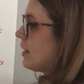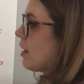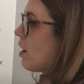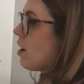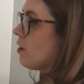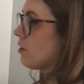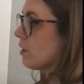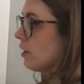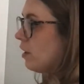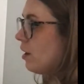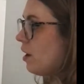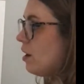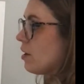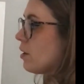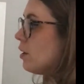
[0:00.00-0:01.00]

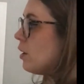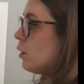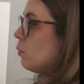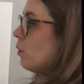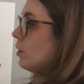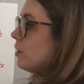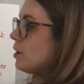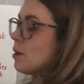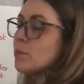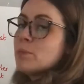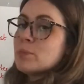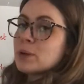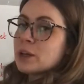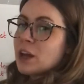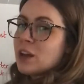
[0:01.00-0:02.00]
o'clock. What number
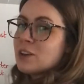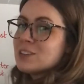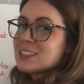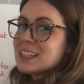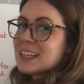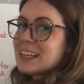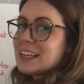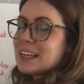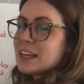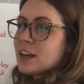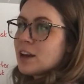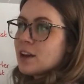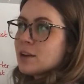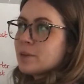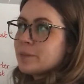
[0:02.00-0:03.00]
goes here?
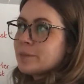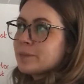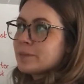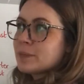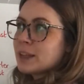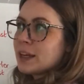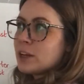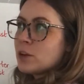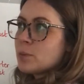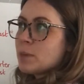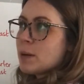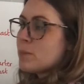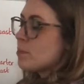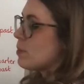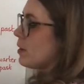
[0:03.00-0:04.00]
Can you
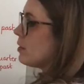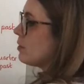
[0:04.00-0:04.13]
remember?